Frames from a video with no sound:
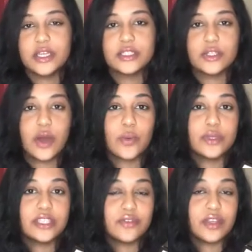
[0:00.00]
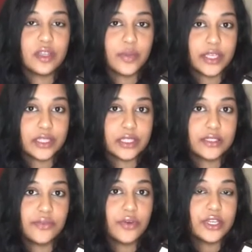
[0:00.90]
So I would definitely pick
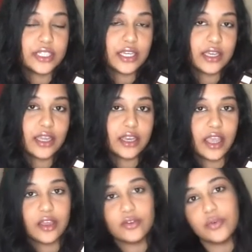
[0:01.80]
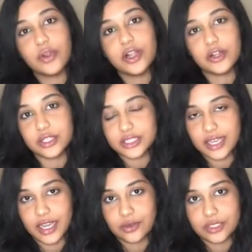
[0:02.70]
this for a date night and for a girls
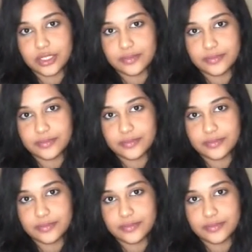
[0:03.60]
night out.